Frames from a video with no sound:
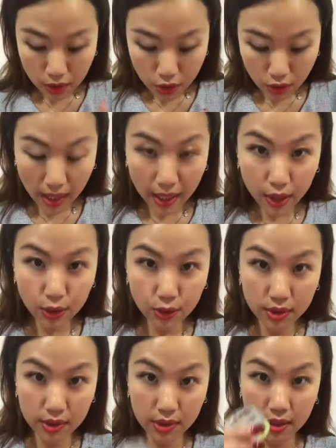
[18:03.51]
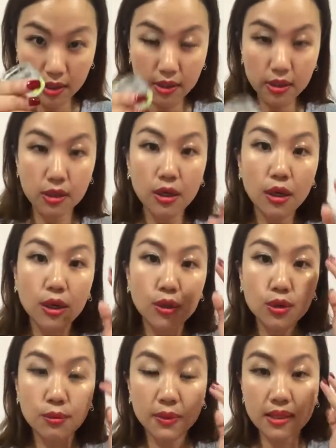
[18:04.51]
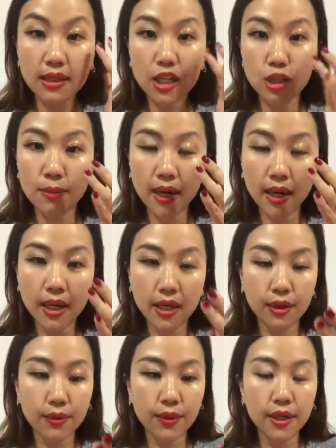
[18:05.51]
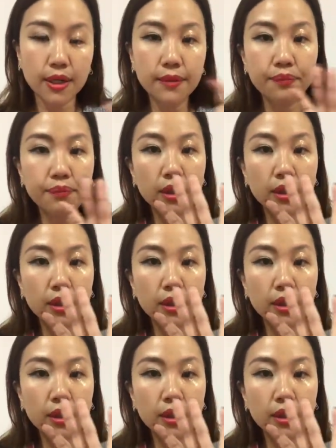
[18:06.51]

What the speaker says: So I use this to massage my eye area.